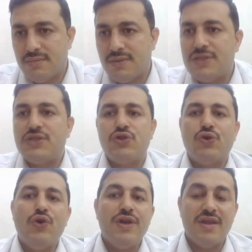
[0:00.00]

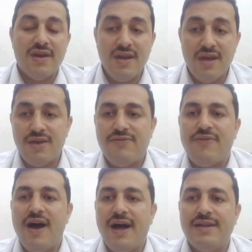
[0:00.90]
destroy the
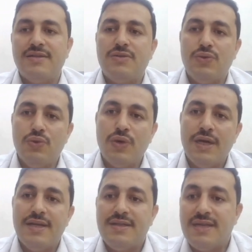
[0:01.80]
nerve and to
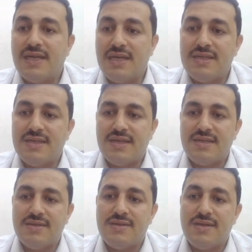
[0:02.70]
decrease the
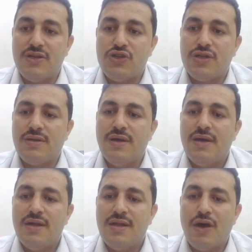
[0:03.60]
sensation.
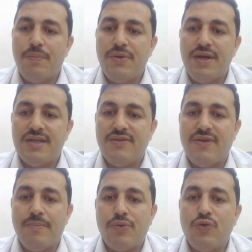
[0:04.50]
The operative
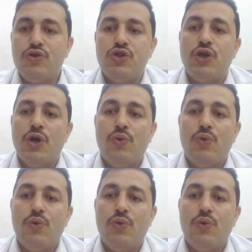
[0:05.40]
approach,